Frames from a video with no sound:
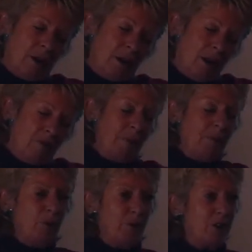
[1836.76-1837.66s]
I've been
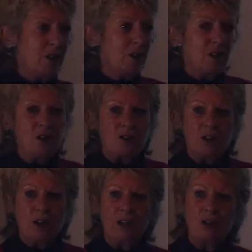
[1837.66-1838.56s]
privy to such
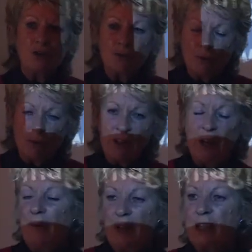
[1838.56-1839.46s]

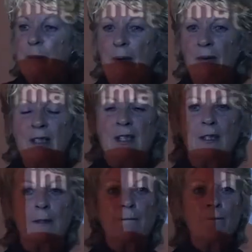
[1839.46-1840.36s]
extraordinary
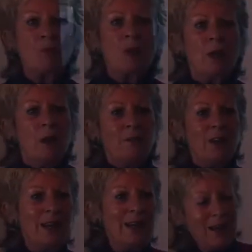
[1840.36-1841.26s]
experiences.
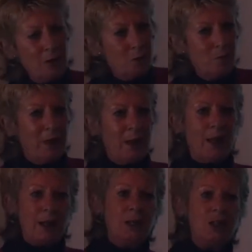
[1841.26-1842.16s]
They allowed me
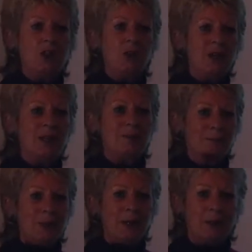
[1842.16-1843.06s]
into his
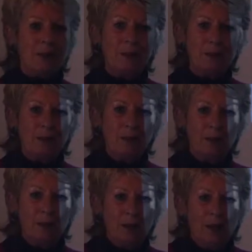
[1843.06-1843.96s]
mind.
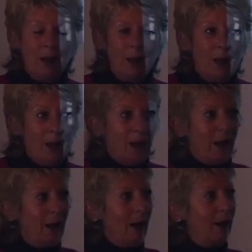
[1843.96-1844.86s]

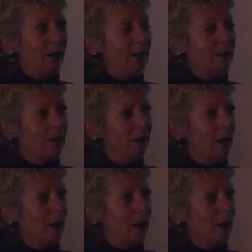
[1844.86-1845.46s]
And